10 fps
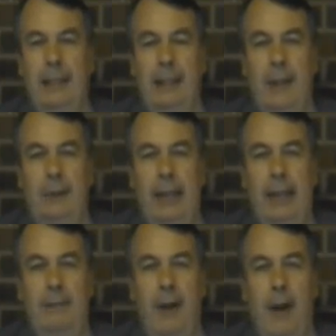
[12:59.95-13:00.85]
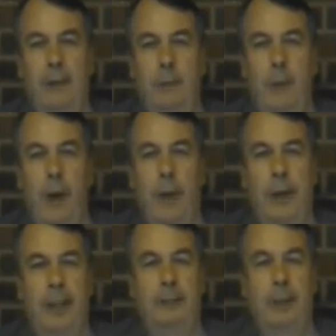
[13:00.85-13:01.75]
There's no need for
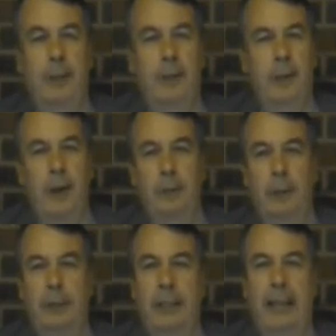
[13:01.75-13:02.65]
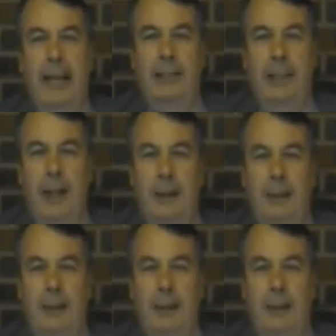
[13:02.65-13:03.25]
unworthiness, because God wants to get to know